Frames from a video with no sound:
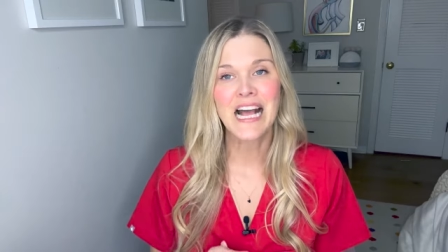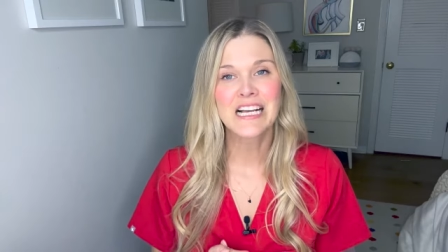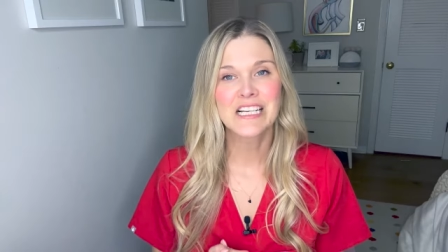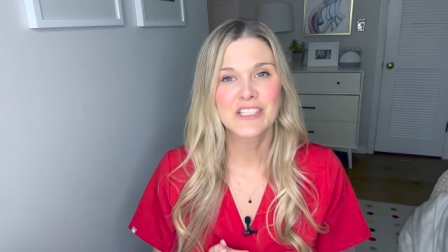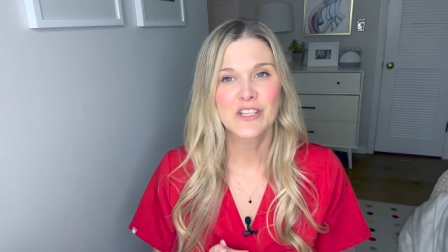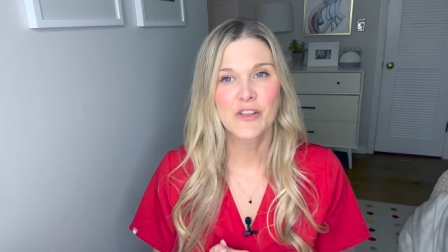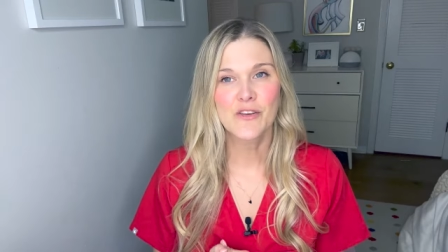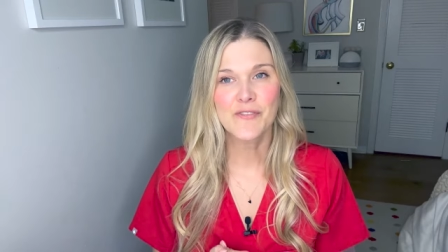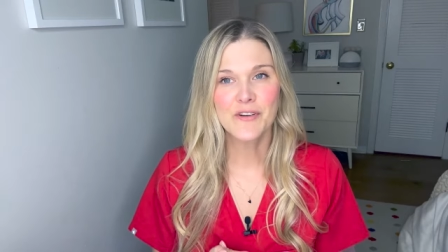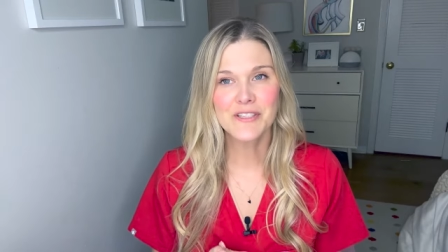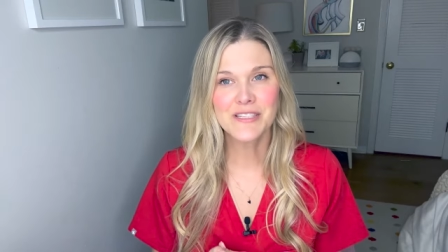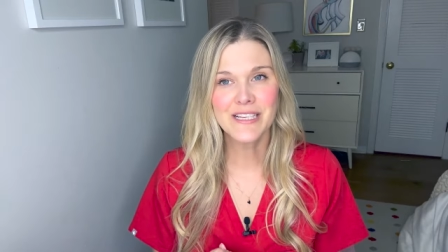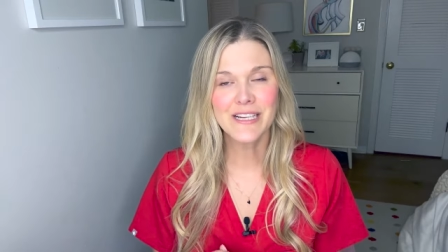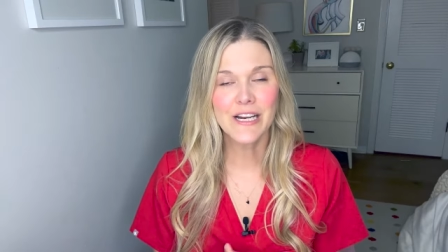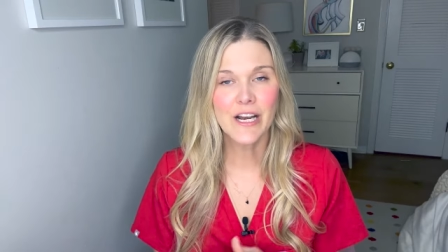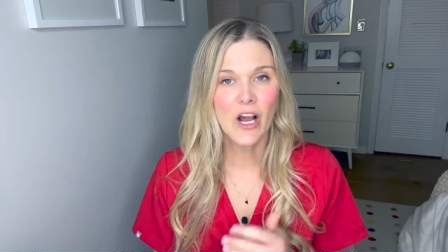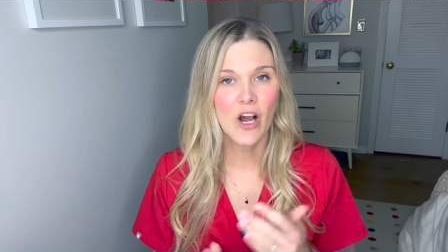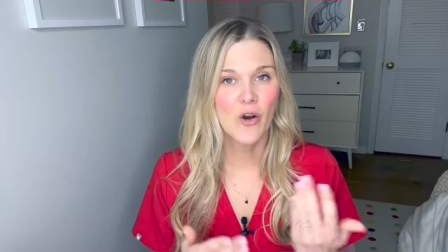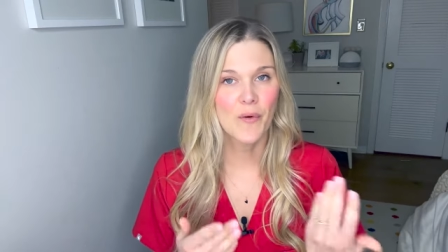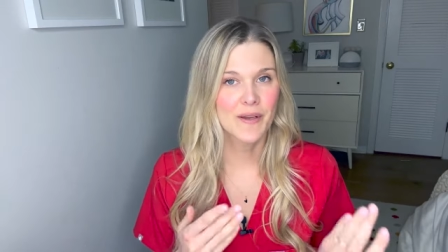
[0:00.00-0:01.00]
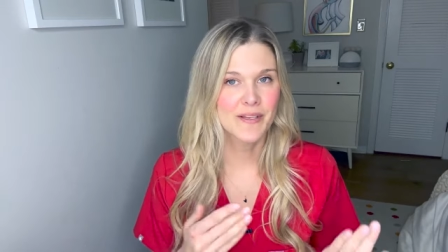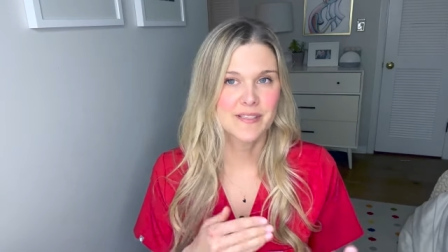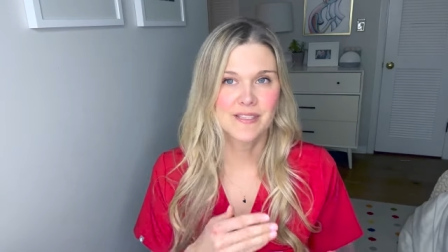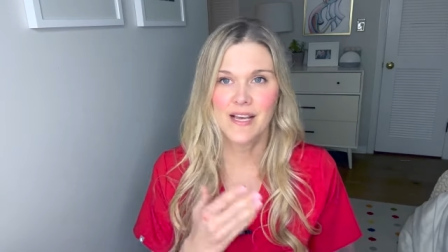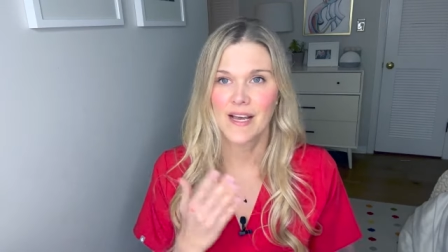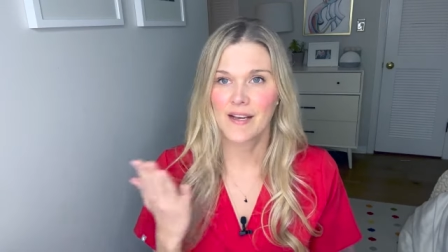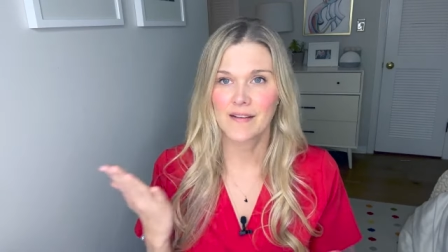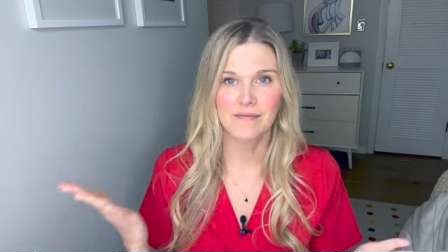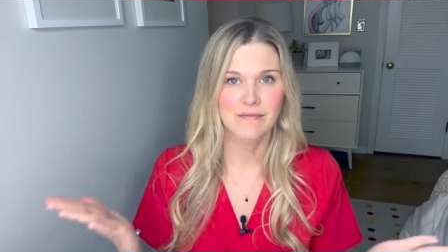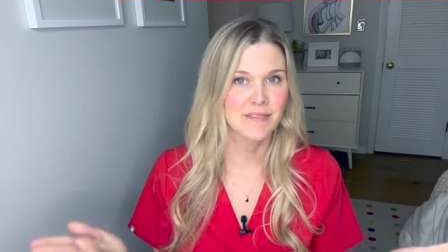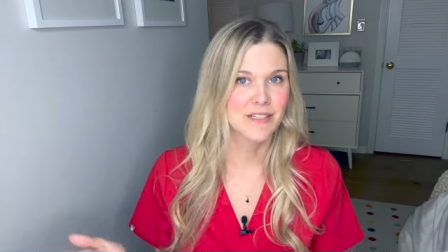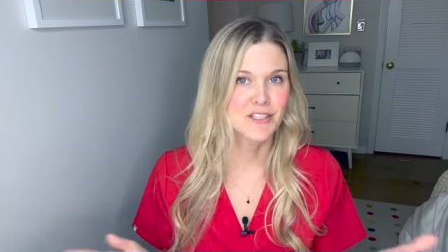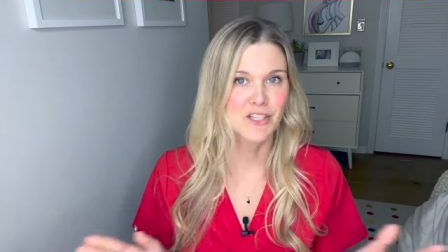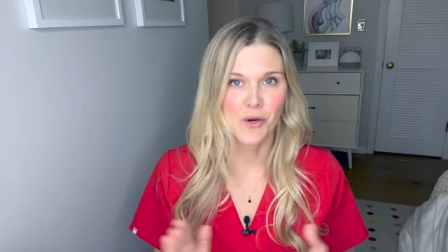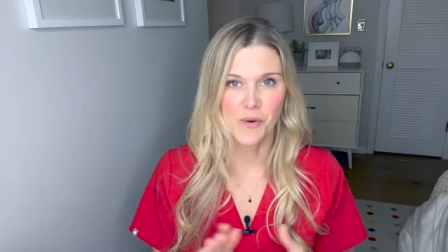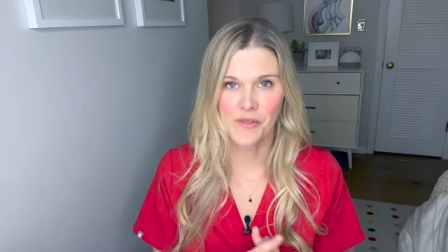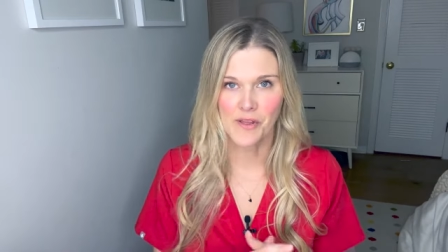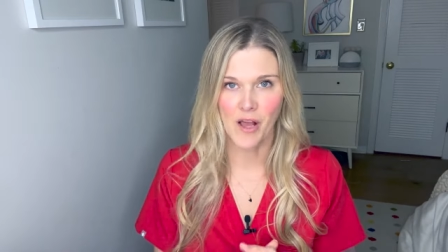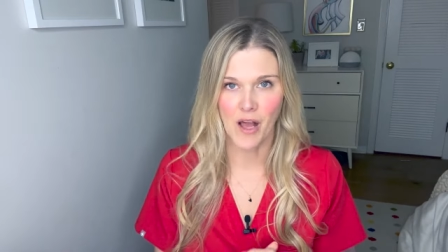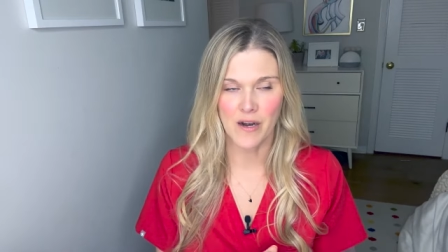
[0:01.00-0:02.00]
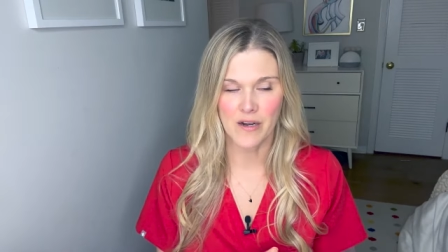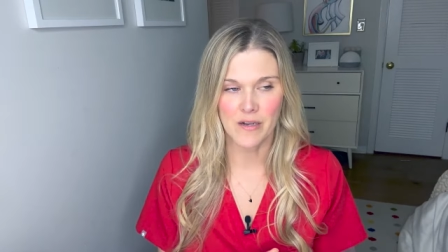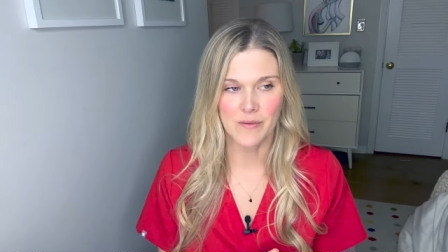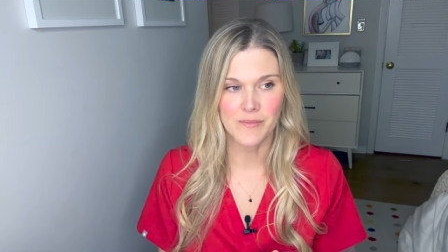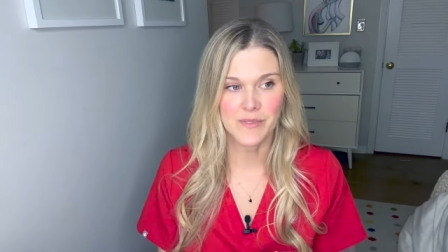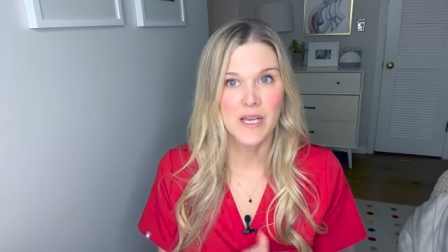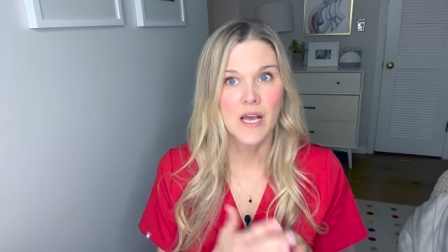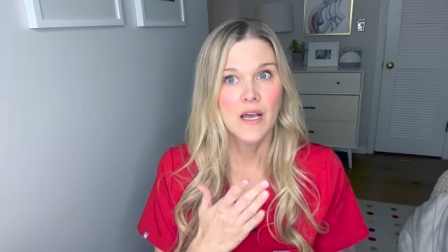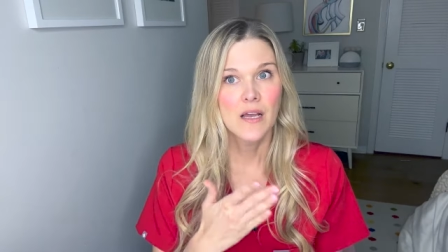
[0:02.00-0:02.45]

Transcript: So, the first thing to know is that let's start with condoms.